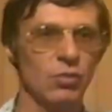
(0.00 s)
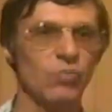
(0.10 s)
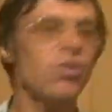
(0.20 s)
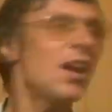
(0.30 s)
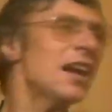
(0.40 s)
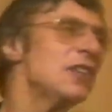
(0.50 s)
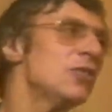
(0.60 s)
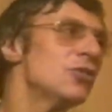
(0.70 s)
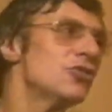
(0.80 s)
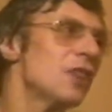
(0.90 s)
Find
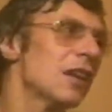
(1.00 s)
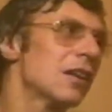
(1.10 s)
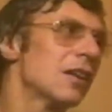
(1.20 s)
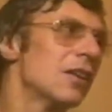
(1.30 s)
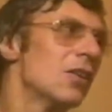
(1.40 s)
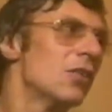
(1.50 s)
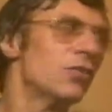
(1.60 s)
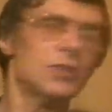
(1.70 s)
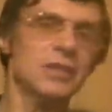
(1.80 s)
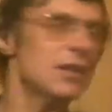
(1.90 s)
your check
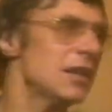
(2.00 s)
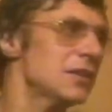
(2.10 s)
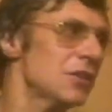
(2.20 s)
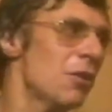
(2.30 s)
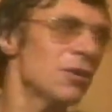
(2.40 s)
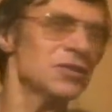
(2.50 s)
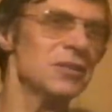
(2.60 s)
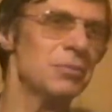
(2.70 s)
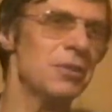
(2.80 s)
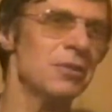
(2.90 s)
for tonight's Carson
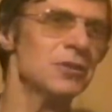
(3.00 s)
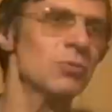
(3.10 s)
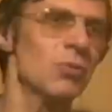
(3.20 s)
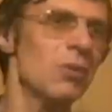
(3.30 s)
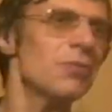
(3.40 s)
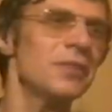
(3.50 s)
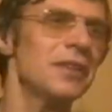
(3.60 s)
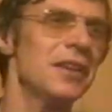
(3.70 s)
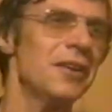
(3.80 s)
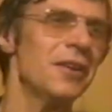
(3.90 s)
appearance. We're off
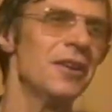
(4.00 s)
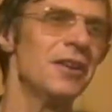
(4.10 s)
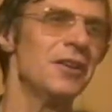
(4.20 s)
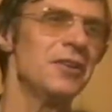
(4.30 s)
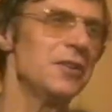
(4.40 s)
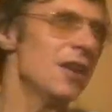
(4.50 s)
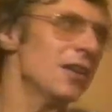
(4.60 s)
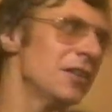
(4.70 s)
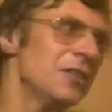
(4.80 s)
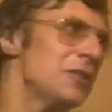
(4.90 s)
the air. You're
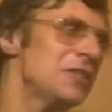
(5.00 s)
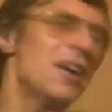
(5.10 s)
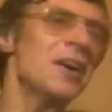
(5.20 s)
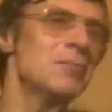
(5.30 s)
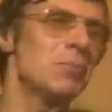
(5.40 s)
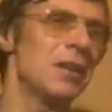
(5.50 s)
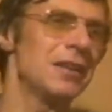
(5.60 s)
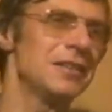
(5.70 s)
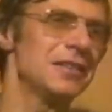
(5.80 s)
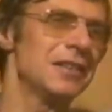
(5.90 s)
not on any time
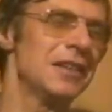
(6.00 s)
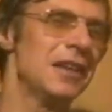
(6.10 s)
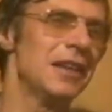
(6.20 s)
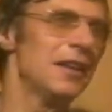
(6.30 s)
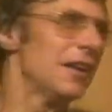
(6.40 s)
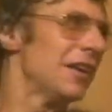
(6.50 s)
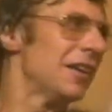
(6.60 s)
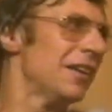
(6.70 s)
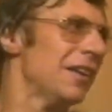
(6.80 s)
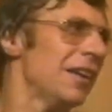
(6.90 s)
bind. 320.
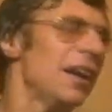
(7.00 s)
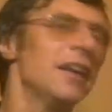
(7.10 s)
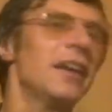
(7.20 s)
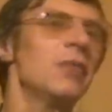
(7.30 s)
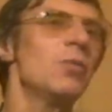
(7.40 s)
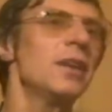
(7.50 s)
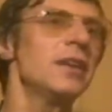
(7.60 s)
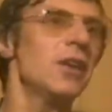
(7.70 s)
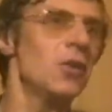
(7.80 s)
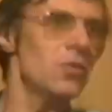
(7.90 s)
And I
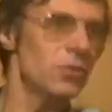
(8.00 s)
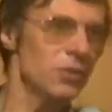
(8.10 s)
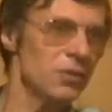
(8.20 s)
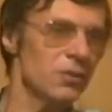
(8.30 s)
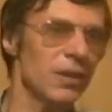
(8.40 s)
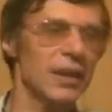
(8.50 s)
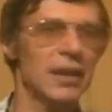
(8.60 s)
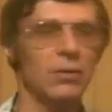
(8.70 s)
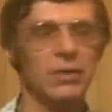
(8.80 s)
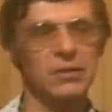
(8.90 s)
went over and
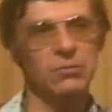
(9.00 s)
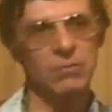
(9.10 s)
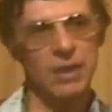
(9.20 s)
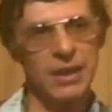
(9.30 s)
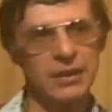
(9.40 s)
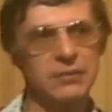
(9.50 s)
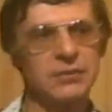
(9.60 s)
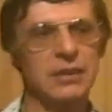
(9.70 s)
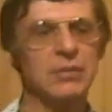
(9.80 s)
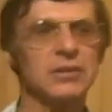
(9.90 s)
I went
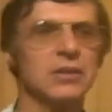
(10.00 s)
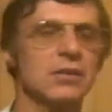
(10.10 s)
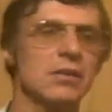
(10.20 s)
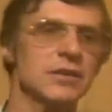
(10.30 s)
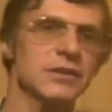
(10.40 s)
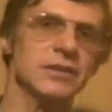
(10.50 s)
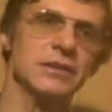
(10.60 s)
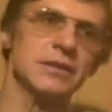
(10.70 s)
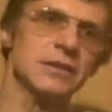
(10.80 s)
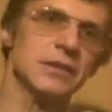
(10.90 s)
around and I went to
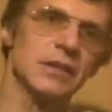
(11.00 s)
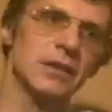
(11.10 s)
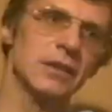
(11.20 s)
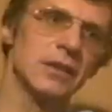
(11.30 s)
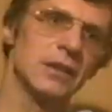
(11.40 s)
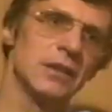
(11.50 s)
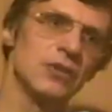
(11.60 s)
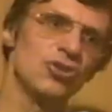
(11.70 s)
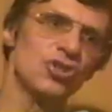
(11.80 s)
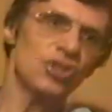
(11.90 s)
Carson's uh,
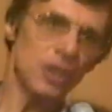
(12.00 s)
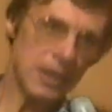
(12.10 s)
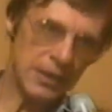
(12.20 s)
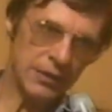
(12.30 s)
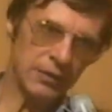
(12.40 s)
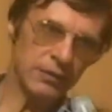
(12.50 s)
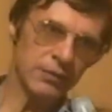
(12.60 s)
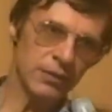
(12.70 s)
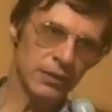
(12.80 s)
chair.